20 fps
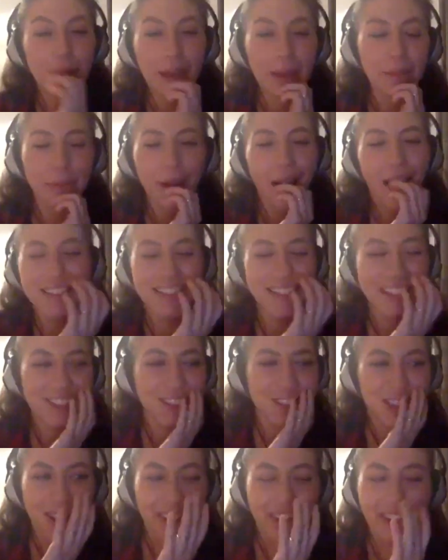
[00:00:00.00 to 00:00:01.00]
but I
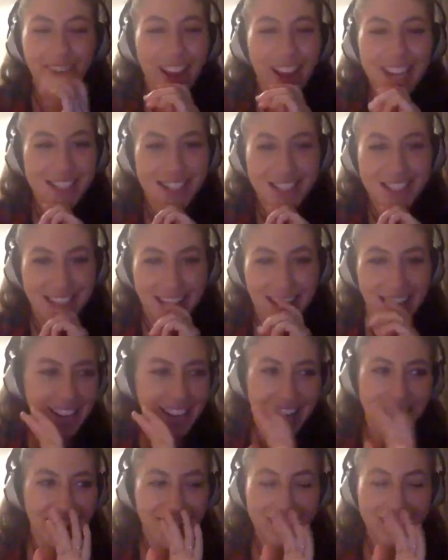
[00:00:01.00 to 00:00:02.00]
didn't do it graciously.
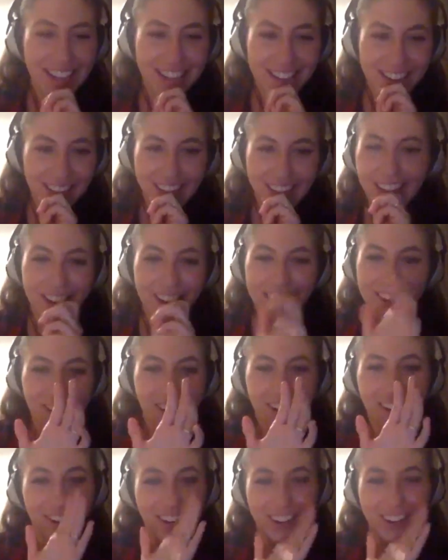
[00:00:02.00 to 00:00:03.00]
I
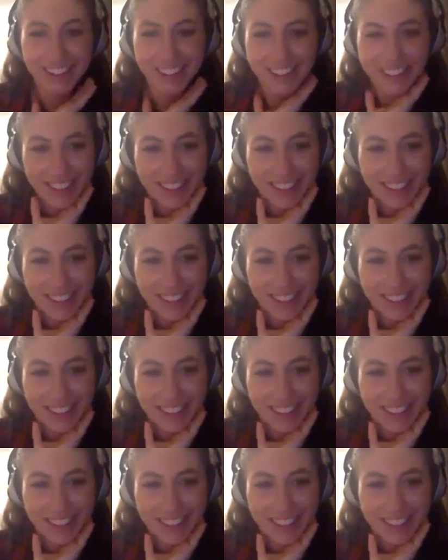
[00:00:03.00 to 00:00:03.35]
can't